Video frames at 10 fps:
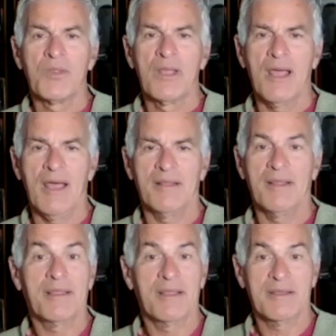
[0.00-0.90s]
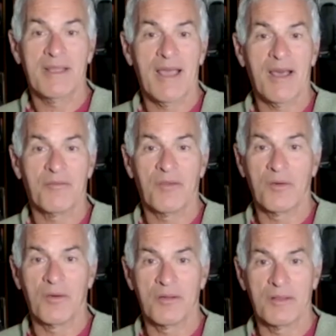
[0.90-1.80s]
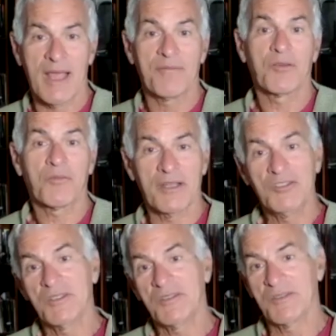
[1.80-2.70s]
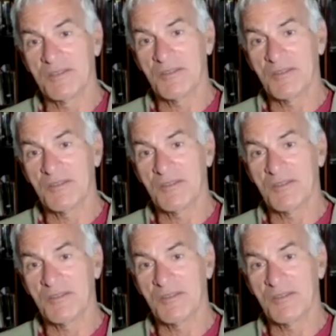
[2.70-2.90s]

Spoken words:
And they think they have the righteousness